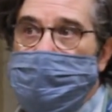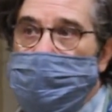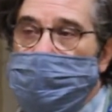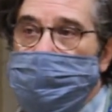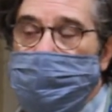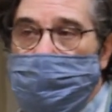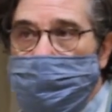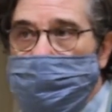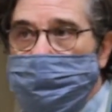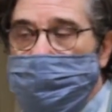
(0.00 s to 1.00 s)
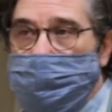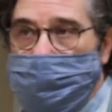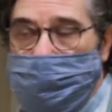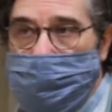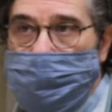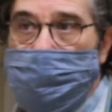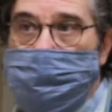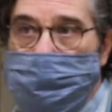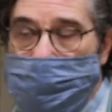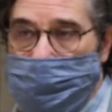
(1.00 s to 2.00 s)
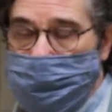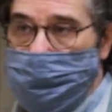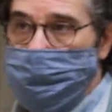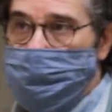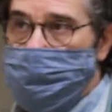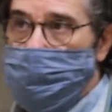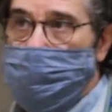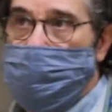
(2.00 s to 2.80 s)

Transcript: on all of our gang bathrooms,